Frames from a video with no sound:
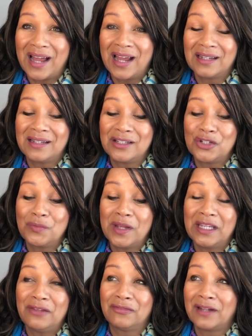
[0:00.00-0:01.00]
and you may
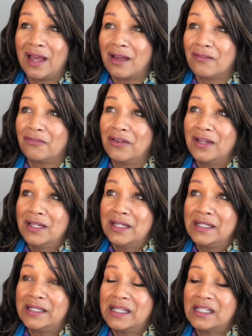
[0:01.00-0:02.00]
even have
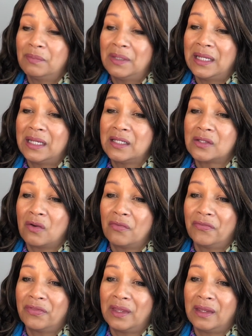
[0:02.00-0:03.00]
displays of
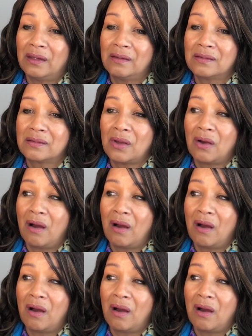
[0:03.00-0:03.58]
things